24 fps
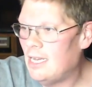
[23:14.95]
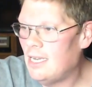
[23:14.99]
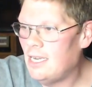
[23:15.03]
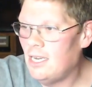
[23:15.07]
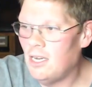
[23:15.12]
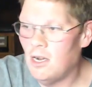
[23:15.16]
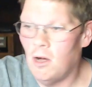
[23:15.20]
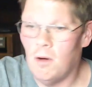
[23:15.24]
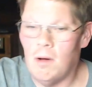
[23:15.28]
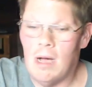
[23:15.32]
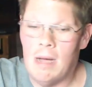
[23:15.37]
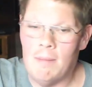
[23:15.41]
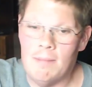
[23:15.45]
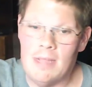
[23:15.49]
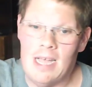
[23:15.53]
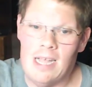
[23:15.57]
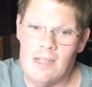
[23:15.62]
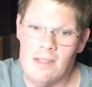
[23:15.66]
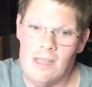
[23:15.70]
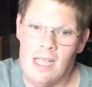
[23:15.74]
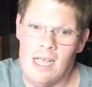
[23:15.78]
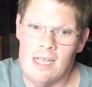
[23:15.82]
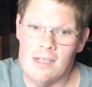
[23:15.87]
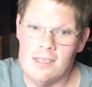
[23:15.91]
you know I'm not
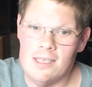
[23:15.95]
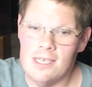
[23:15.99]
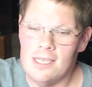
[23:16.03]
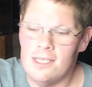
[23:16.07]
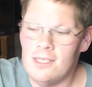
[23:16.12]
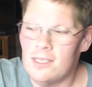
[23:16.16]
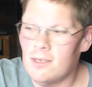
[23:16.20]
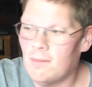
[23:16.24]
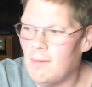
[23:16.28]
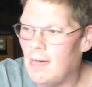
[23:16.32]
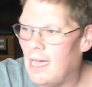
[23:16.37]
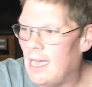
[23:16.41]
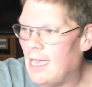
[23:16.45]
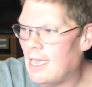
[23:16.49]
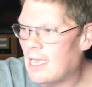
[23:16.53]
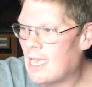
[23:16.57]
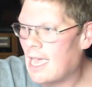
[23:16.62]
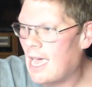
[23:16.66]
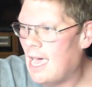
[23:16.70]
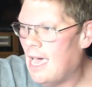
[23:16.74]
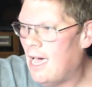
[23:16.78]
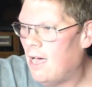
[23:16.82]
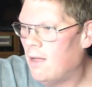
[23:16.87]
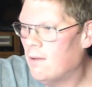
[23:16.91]
logged into my
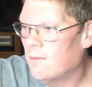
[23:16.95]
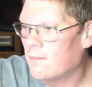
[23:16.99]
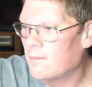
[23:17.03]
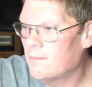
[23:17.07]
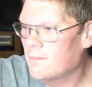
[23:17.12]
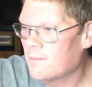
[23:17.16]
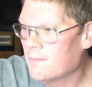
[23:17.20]
account.